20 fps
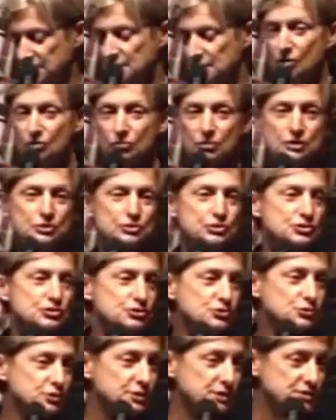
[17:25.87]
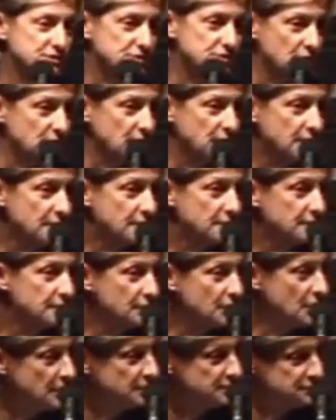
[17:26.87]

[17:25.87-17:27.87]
are understood as the non